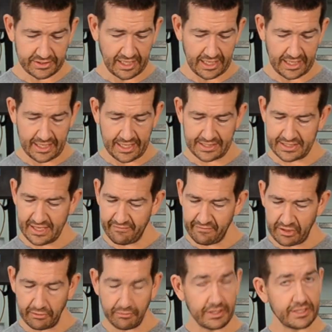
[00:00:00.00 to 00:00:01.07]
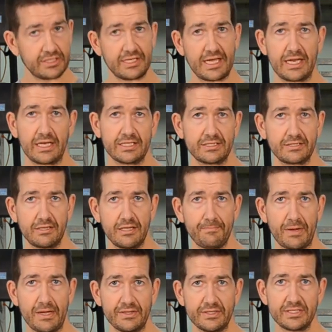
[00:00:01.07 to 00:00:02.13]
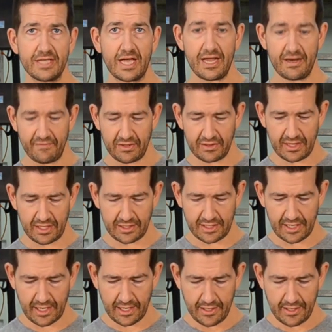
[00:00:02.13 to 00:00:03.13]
it's got a nice heavy-duty stainless clip on the side of it that